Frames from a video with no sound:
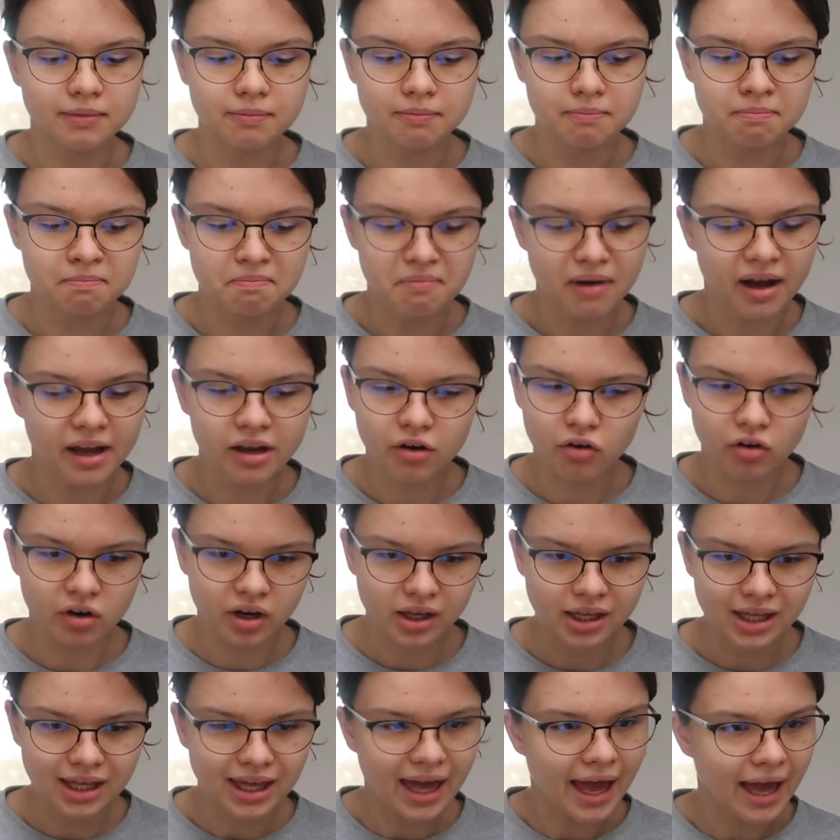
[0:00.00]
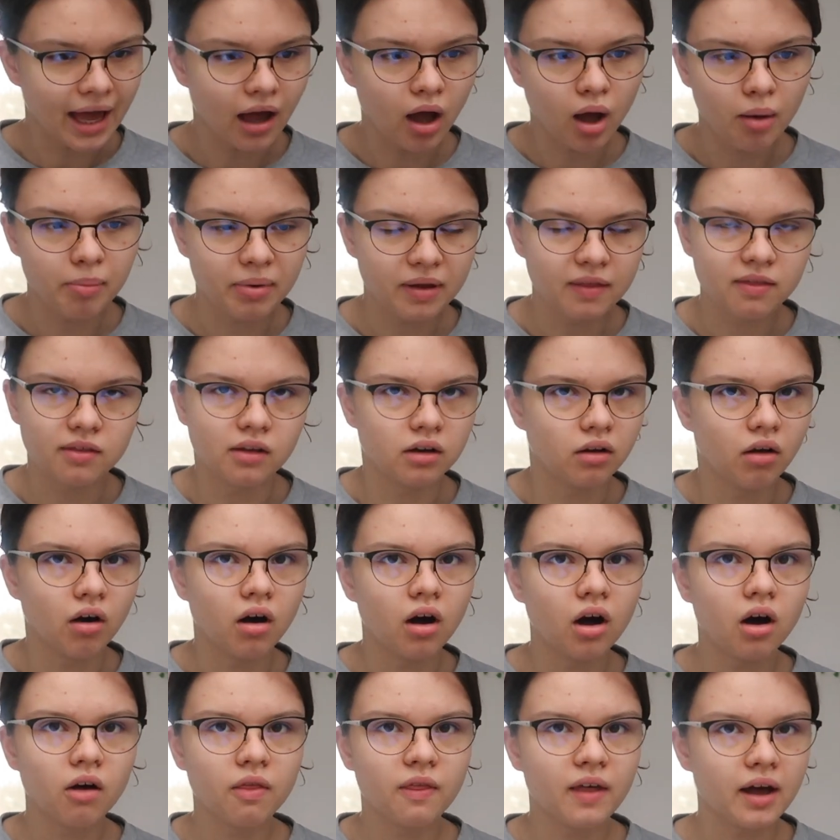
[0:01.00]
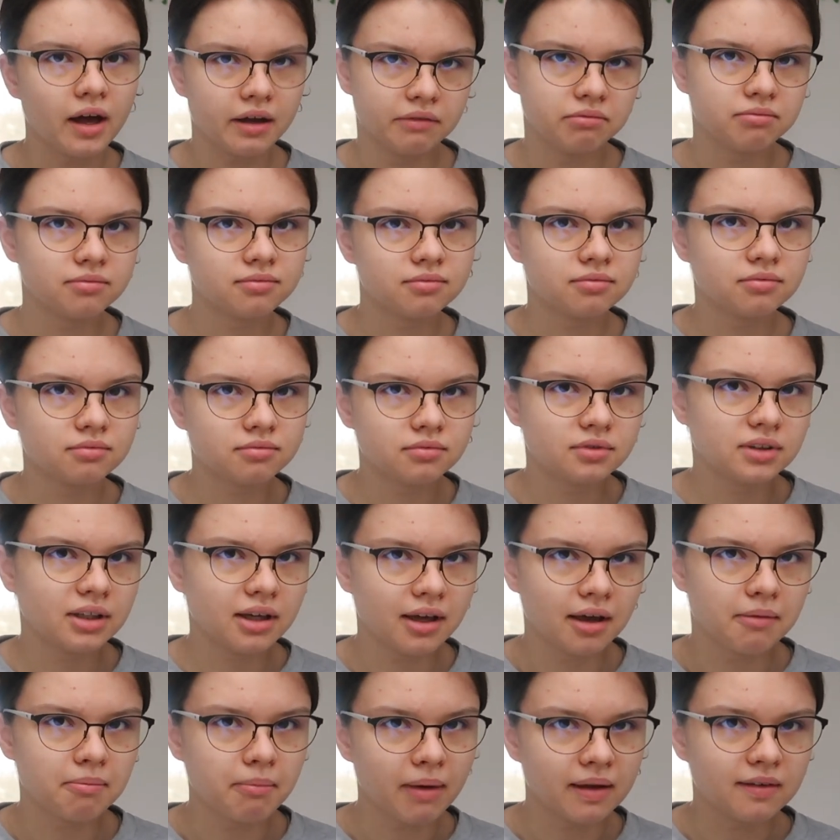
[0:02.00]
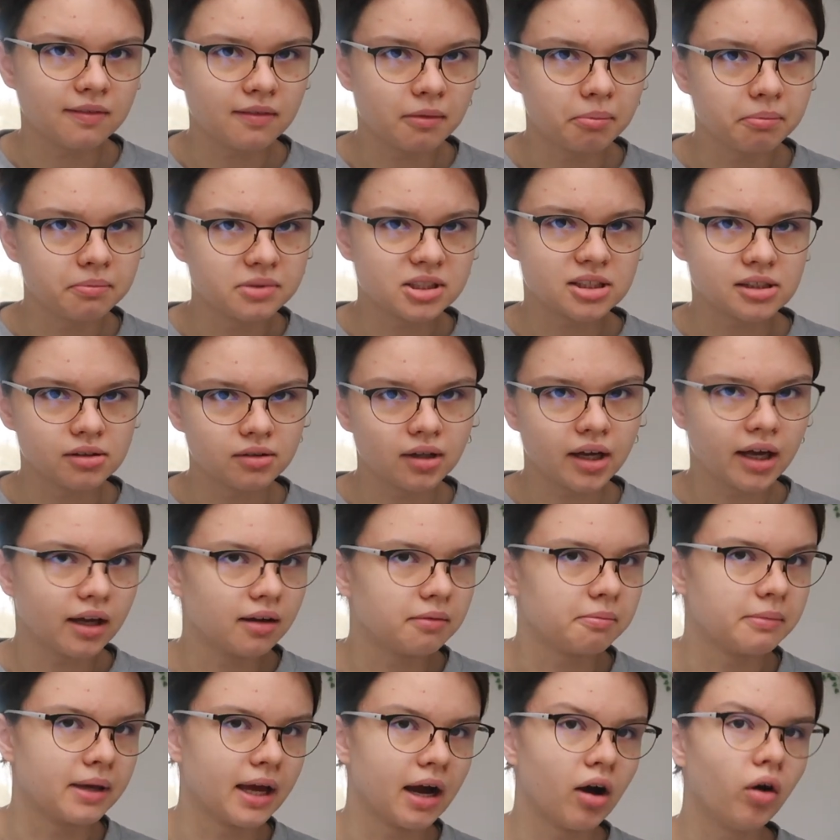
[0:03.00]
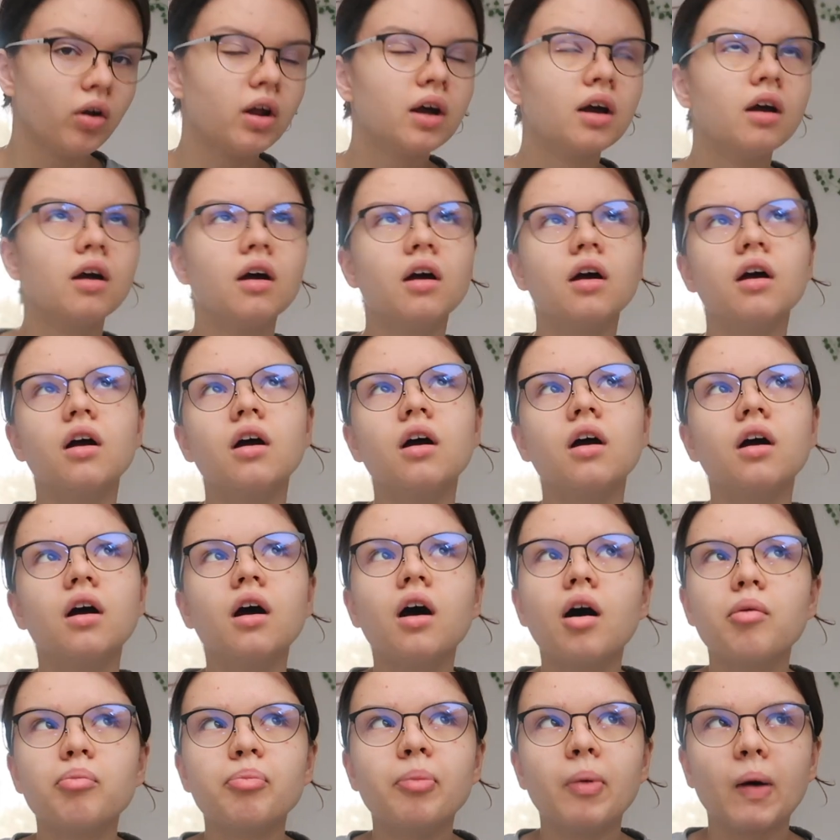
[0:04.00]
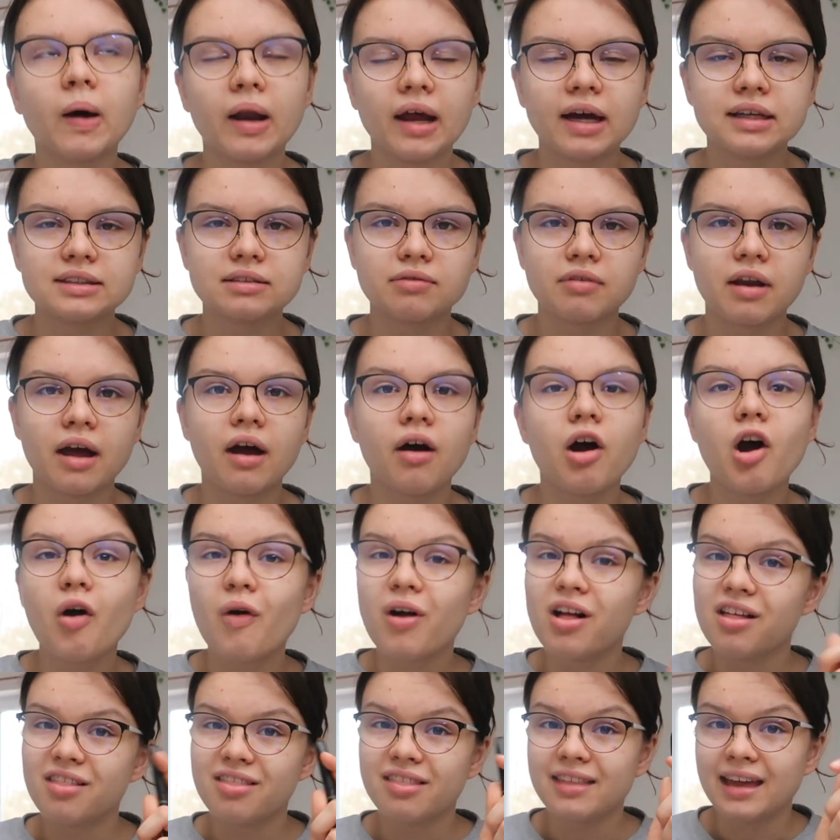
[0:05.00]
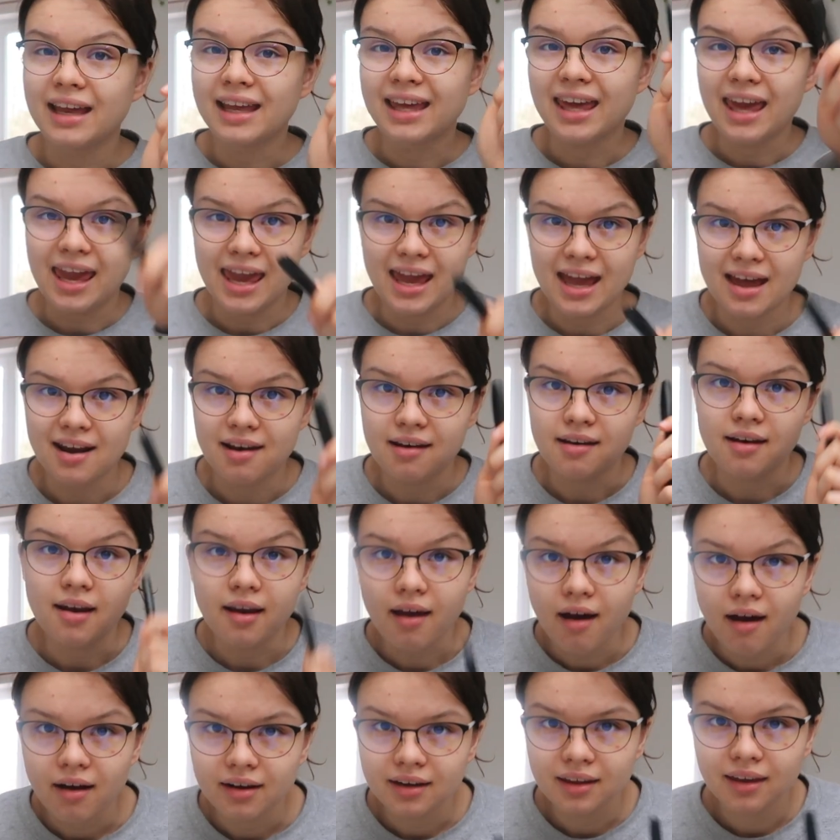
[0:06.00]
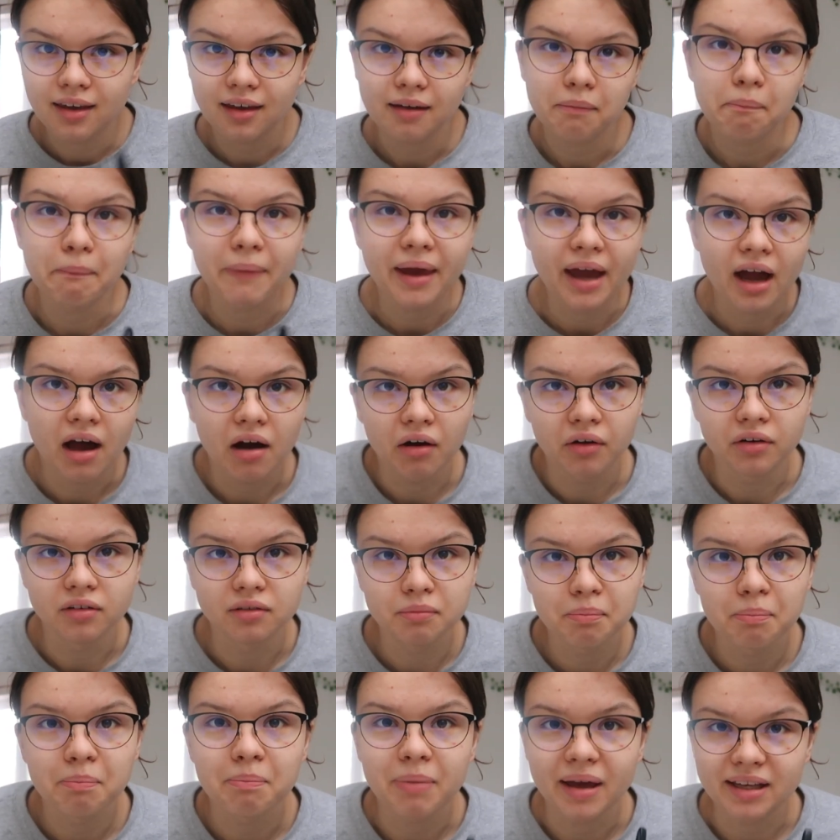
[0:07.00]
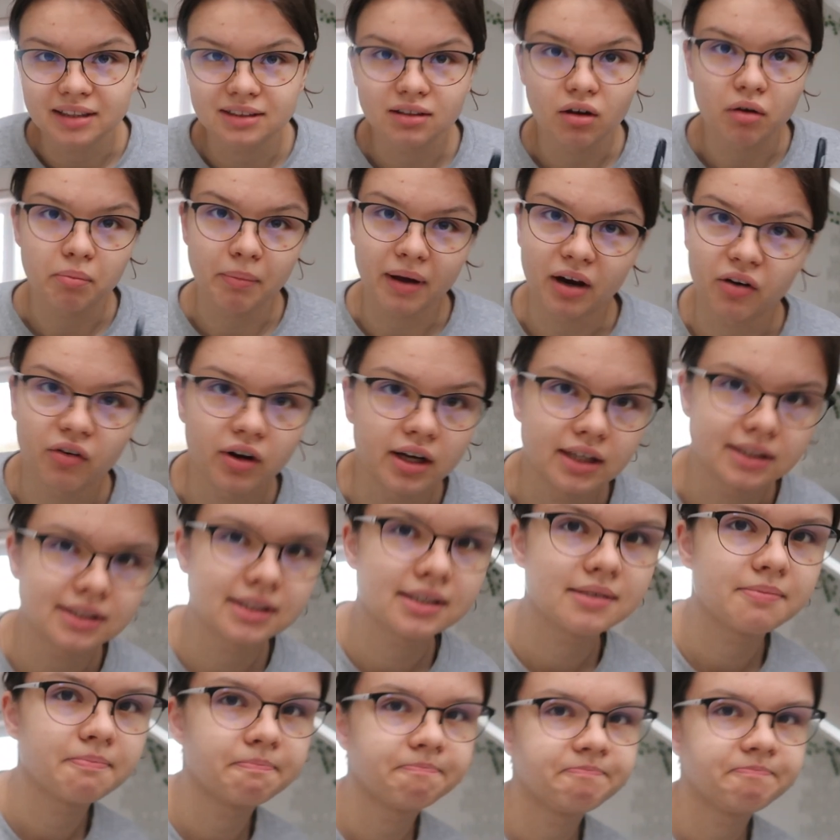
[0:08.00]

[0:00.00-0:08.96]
minor gap in the law that can make them still kick me out, but as of now they cannot kick me out based on my grades,